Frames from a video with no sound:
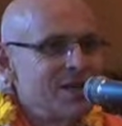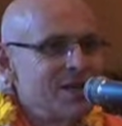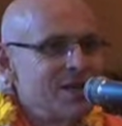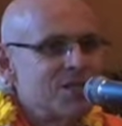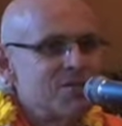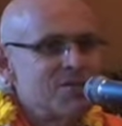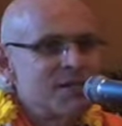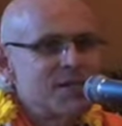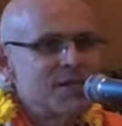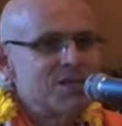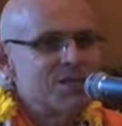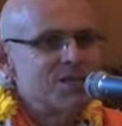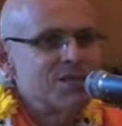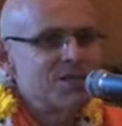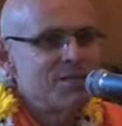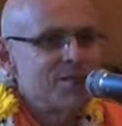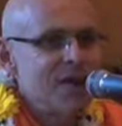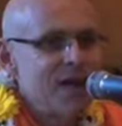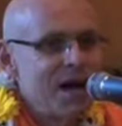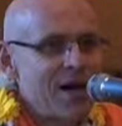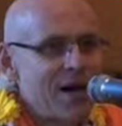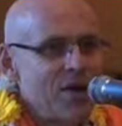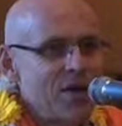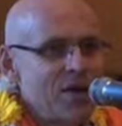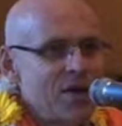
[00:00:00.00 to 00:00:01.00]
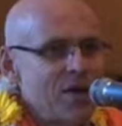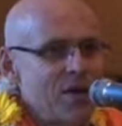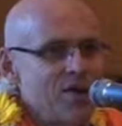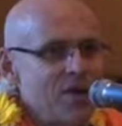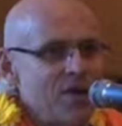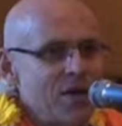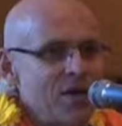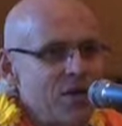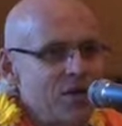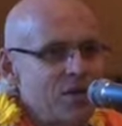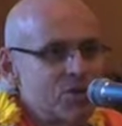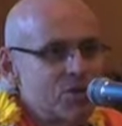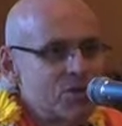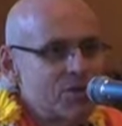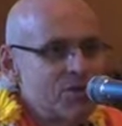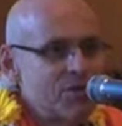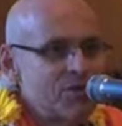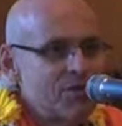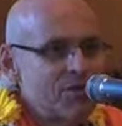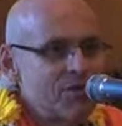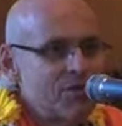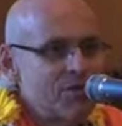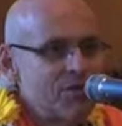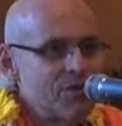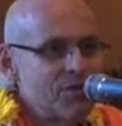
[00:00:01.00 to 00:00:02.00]
It's by some higher
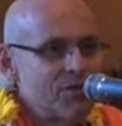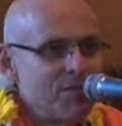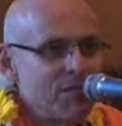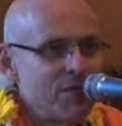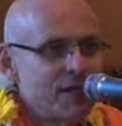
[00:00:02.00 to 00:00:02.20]
arrangement that we're